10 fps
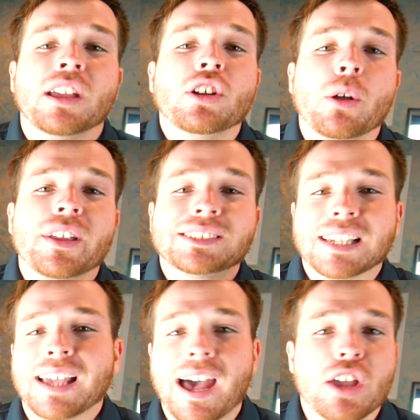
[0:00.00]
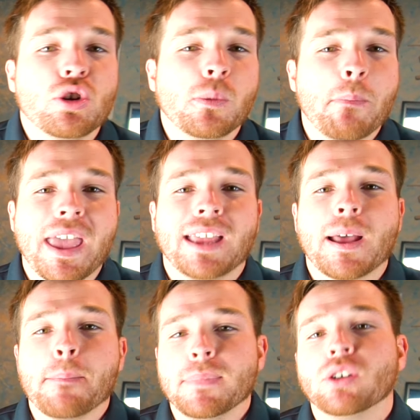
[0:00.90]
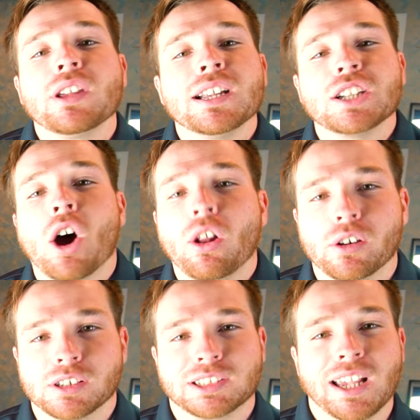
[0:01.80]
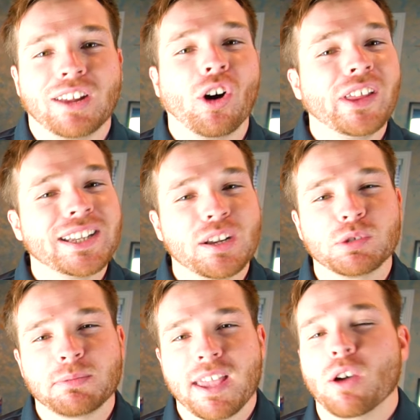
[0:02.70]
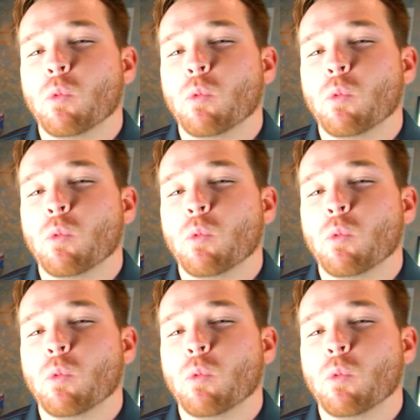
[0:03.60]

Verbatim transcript: You know, there's a guy who made a million dollars, and all he did was make